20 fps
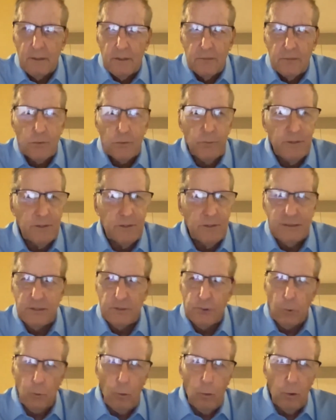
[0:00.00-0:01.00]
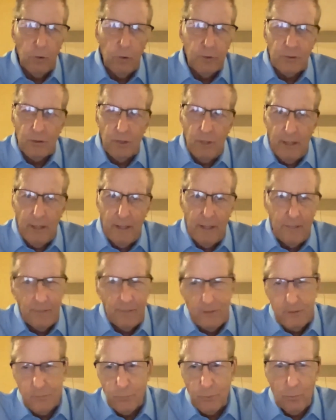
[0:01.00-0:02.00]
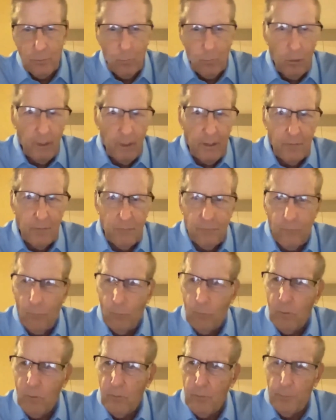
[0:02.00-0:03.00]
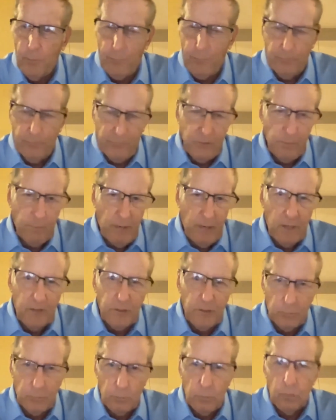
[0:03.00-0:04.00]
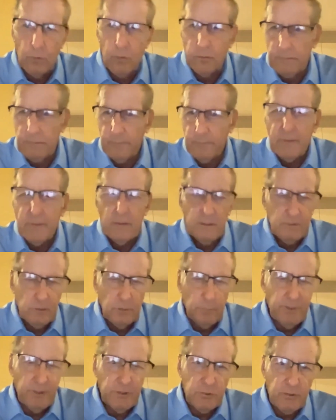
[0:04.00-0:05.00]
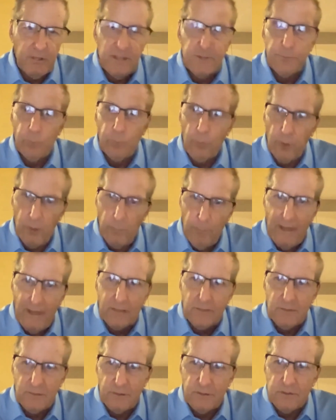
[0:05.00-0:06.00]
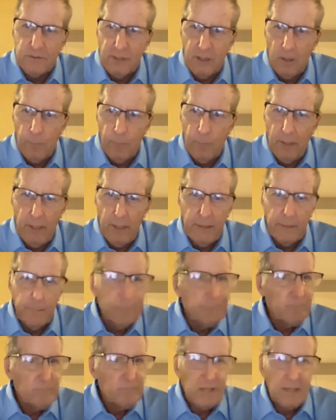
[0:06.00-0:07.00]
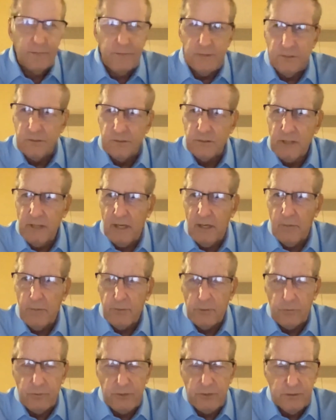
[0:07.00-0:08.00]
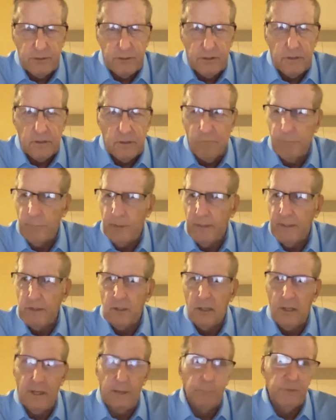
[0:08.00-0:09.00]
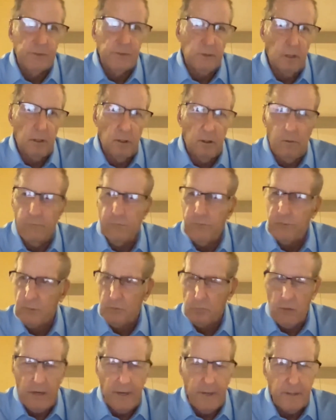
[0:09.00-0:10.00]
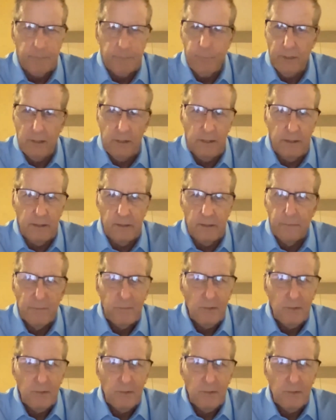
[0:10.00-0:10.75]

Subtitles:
So there's this long delay that is required for the molecule to be transported back to the cell body. And this is characteristic of many types of chronic pain.